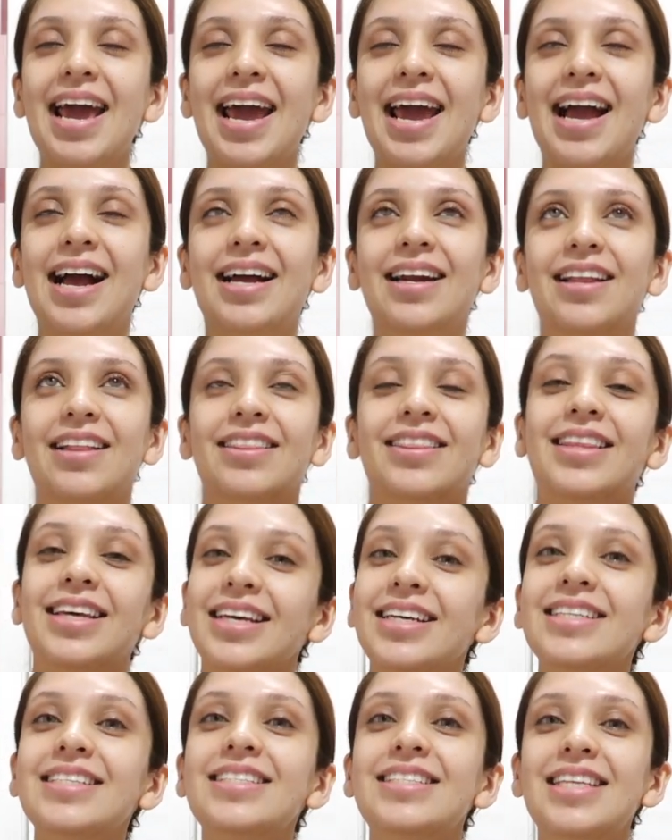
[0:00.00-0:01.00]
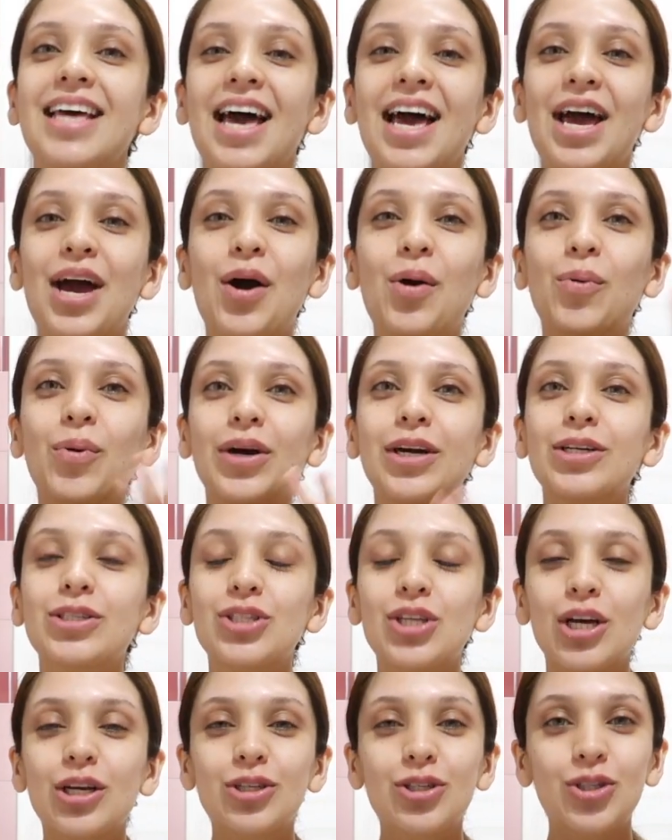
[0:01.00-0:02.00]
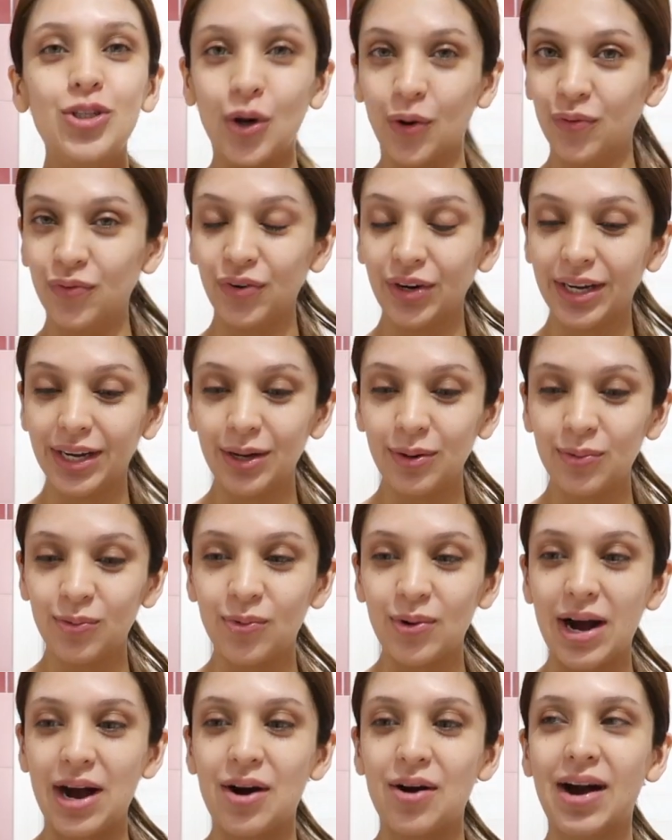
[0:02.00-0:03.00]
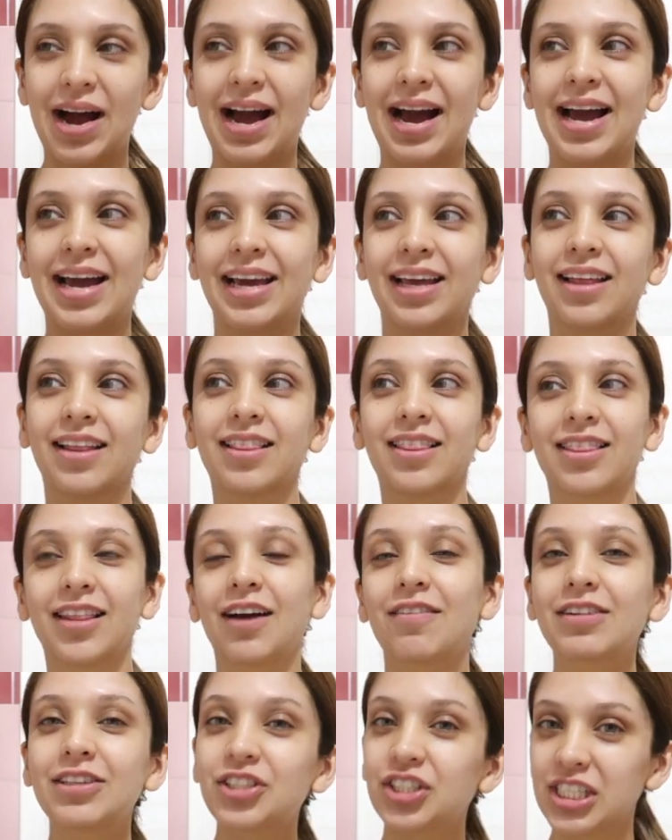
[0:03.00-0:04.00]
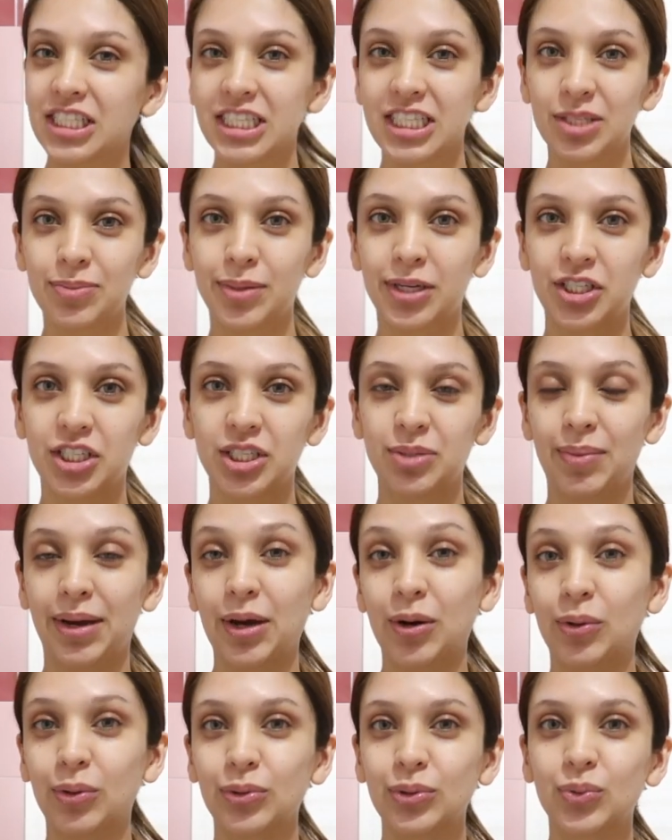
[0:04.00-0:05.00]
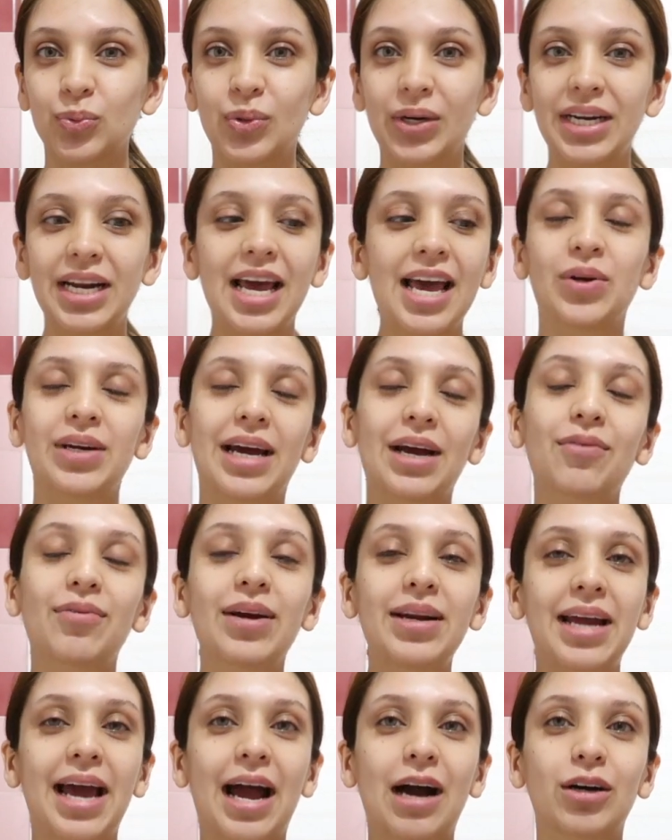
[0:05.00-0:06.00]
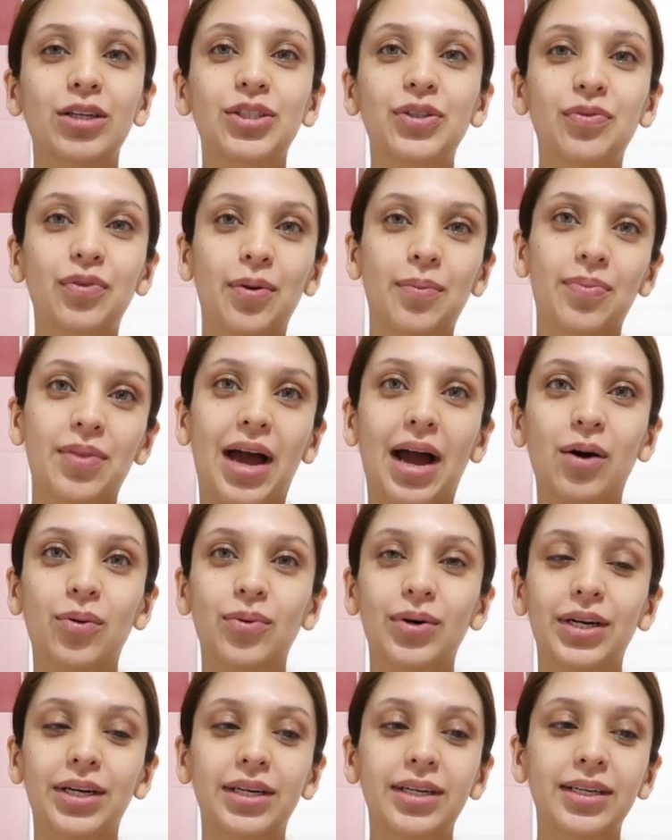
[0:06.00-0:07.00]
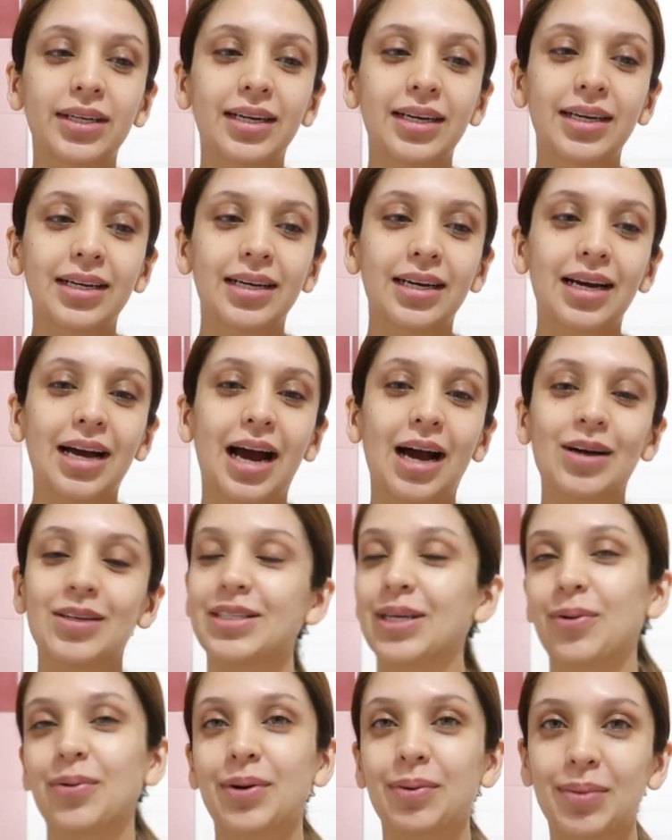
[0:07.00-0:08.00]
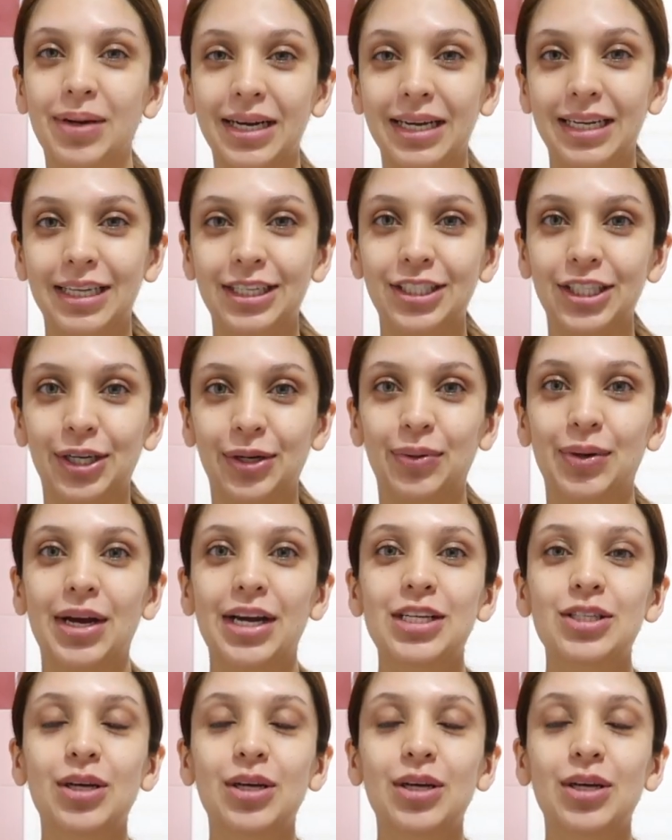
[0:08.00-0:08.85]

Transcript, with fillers: and this works so freaking well I love it just as much as my old one when I ran out from that one I was like, what am I gonna do?